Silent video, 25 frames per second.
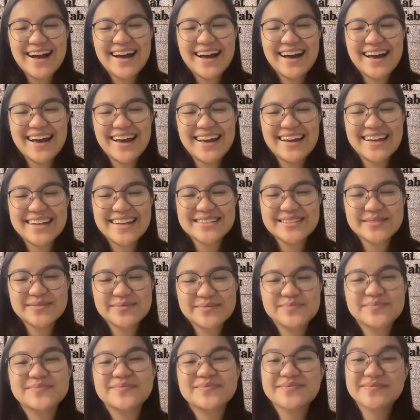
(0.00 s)

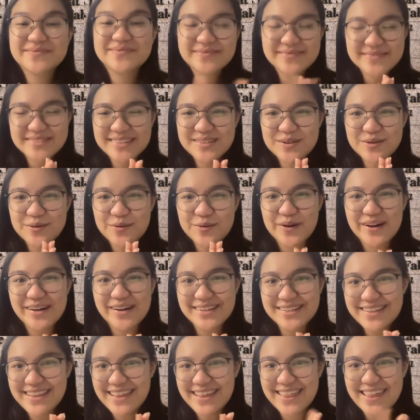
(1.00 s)
And
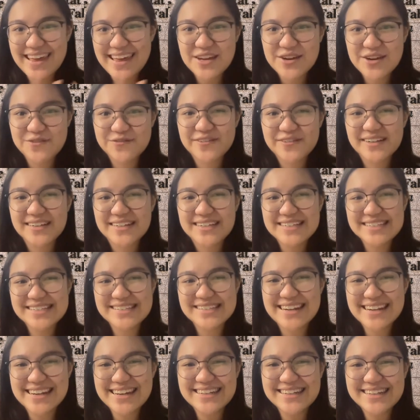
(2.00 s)
well, thank you for
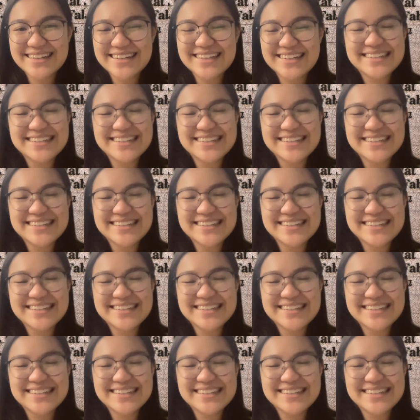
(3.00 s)
listening.